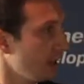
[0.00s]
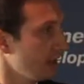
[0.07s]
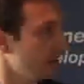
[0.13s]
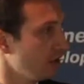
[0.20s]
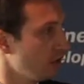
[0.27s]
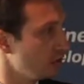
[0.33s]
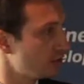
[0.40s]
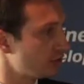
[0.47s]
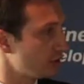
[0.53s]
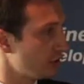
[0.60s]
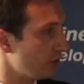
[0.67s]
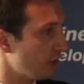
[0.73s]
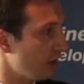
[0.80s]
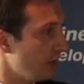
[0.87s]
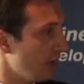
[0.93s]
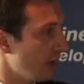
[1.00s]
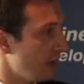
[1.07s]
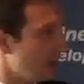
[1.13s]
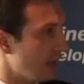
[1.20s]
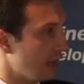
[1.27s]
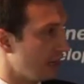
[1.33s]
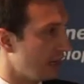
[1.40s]
It also
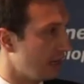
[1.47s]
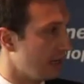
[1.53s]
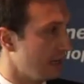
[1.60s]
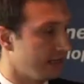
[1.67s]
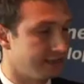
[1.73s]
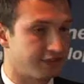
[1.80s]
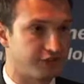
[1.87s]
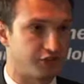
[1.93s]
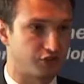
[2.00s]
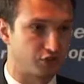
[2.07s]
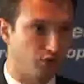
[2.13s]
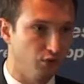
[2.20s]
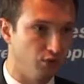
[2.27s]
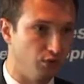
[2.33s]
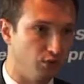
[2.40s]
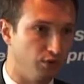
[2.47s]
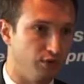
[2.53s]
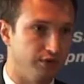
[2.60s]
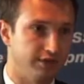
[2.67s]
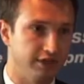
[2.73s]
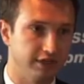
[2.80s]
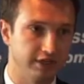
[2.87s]
uh, has a school
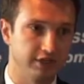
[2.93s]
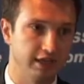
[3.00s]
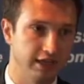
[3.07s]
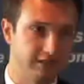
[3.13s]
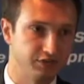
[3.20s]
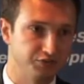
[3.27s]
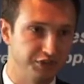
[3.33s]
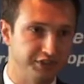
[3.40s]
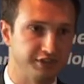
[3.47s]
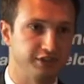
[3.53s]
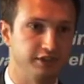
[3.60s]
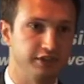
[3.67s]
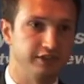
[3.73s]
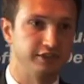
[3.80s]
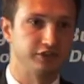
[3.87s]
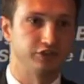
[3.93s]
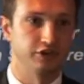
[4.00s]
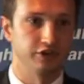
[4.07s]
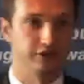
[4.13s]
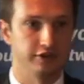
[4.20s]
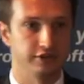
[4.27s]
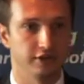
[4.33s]
that it has recently
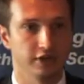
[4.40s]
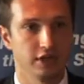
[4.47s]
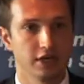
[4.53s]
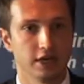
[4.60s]
started,